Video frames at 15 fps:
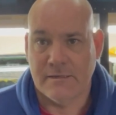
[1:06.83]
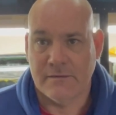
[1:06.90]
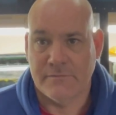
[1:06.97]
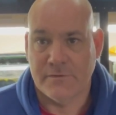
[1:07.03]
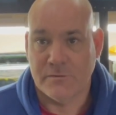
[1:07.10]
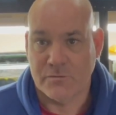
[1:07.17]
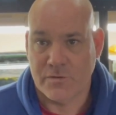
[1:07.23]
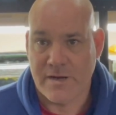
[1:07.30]

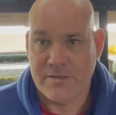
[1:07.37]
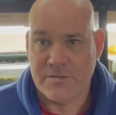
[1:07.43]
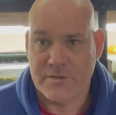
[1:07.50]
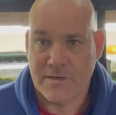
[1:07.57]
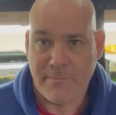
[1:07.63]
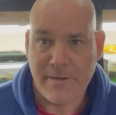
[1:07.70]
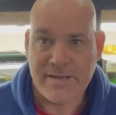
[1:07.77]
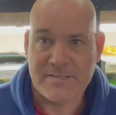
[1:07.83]
filtration
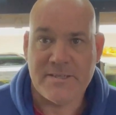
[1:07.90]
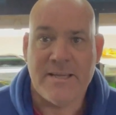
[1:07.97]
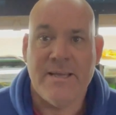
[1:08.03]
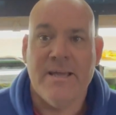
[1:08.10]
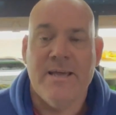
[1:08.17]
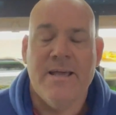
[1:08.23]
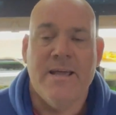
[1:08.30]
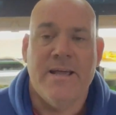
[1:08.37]
capacity
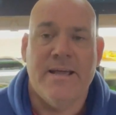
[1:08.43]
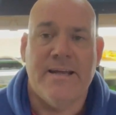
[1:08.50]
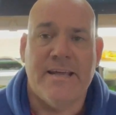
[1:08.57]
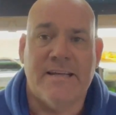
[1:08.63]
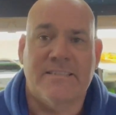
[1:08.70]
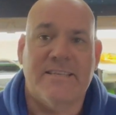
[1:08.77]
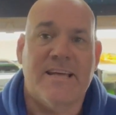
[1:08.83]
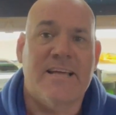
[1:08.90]
in
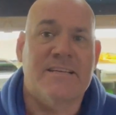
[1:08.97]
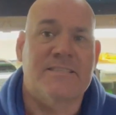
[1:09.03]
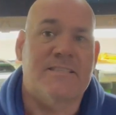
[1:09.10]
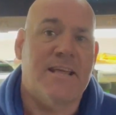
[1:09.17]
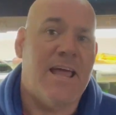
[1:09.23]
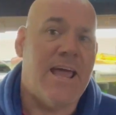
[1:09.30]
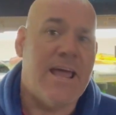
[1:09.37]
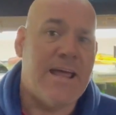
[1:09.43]
our tanks,
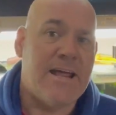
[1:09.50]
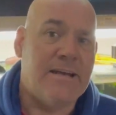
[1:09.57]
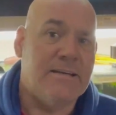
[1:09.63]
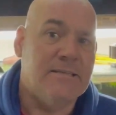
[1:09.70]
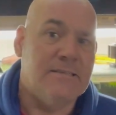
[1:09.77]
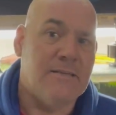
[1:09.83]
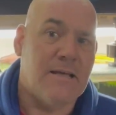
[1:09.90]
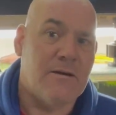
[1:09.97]
and
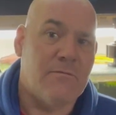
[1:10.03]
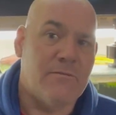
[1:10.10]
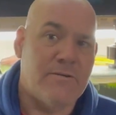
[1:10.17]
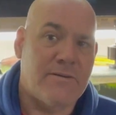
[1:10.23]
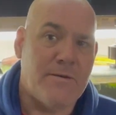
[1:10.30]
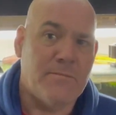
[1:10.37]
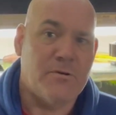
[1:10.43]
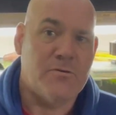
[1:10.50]

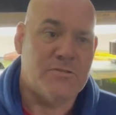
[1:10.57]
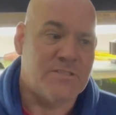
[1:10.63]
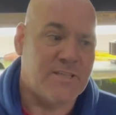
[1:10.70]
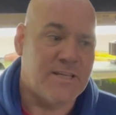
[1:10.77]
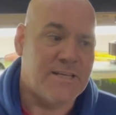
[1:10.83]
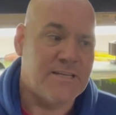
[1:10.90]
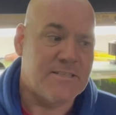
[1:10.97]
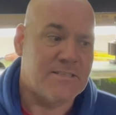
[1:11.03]
we've come across
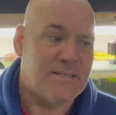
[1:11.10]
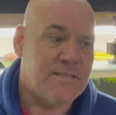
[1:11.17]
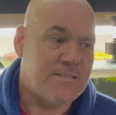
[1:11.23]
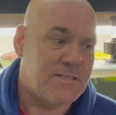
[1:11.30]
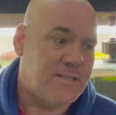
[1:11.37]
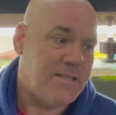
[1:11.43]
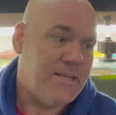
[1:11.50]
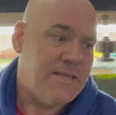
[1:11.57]
these. These
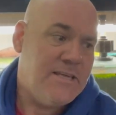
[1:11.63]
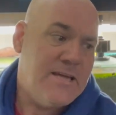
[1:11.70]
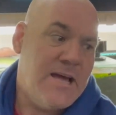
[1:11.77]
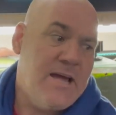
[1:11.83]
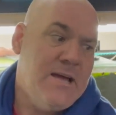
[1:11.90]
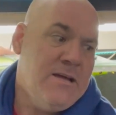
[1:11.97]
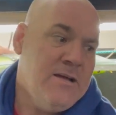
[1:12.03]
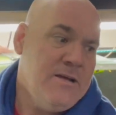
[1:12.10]
are the
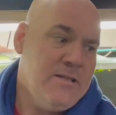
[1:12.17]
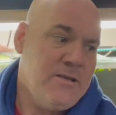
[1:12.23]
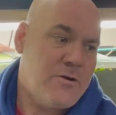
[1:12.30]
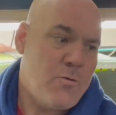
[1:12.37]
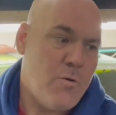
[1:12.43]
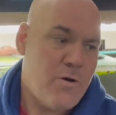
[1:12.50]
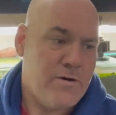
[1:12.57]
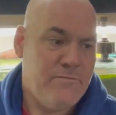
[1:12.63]

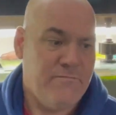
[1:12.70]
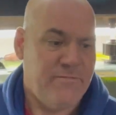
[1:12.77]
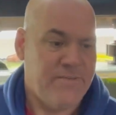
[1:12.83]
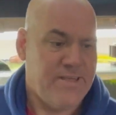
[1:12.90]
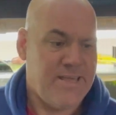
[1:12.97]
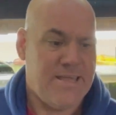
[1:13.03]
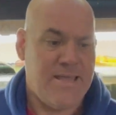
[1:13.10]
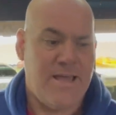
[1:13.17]

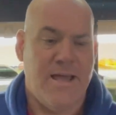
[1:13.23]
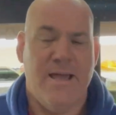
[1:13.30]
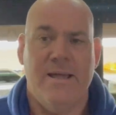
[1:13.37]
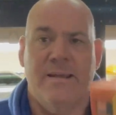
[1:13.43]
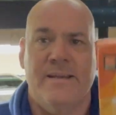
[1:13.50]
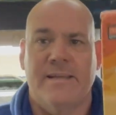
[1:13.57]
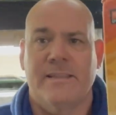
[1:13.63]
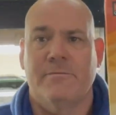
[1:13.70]
Qanvee.
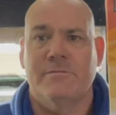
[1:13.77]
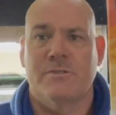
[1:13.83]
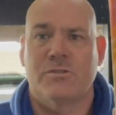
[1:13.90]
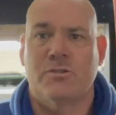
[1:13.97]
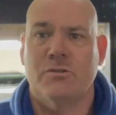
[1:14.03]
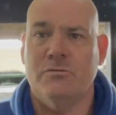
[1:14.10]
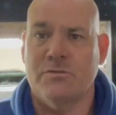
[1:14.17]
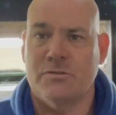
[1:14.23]
Now there is
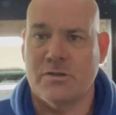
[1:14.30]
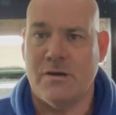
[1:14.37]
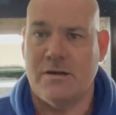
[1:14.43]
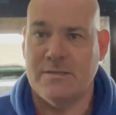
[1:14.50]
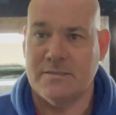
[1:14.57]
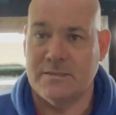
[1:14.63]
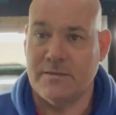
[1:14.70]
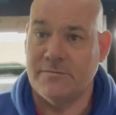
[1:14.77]
two
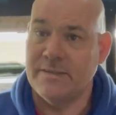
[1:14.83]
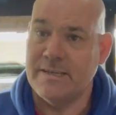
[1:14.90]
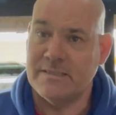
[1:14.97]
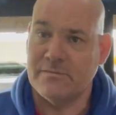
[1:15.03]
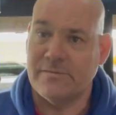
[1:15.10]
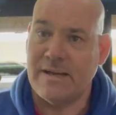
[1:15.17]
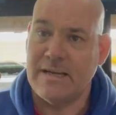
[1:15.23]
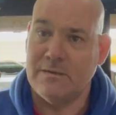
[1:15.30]
sizes of these
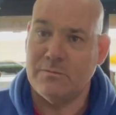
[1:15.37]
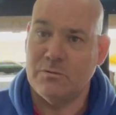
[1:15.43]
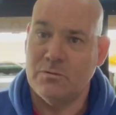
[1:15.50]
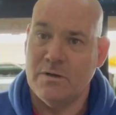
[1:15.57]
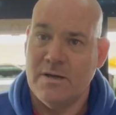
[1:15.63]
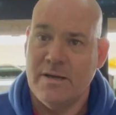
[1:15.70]
available.